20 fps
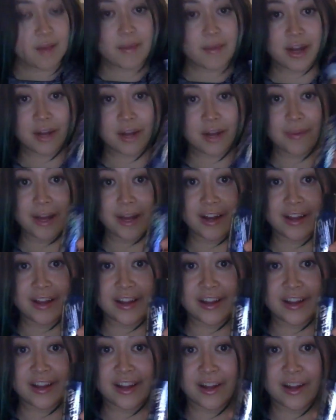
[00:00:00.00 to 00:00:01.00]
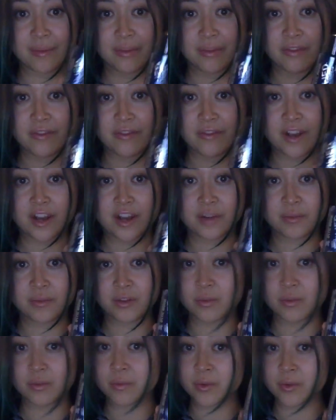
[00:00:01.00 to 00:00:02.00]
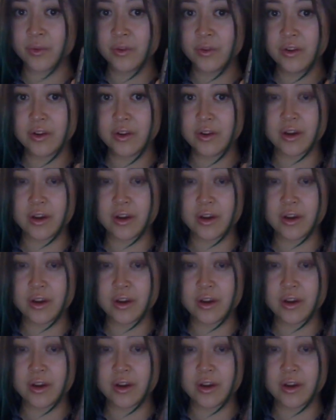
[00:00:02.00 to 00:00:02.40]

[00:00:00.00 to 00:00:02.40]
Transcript: Manic Panic in Amplified Blue Moon.